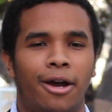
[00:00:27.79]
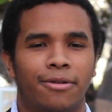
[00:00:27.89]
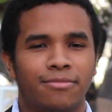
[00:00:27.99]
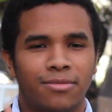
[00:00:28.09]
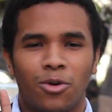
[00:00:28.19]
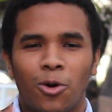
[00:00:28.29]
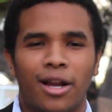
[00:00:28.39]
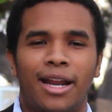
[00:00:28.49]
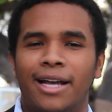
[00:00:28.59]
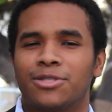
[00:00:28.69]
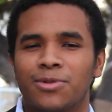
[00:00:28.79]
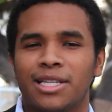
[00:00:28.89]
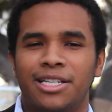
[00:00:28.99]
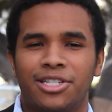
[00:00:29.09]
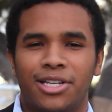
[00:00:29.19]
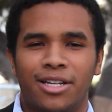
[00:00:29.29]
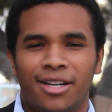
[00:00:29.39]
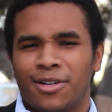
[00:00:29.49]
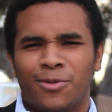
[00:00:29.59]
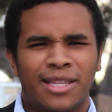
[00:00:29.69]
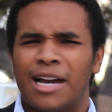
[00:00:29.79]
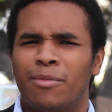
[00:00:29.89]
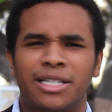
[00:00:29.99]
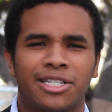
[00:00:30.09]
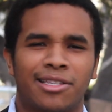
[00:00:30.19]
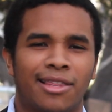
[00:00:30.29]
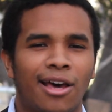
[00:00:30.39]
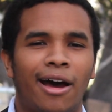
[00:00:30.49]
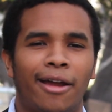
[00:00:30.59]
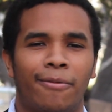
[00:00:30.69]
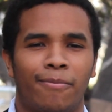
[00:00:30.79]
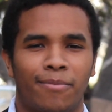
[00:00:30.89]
out organized religion without much thought.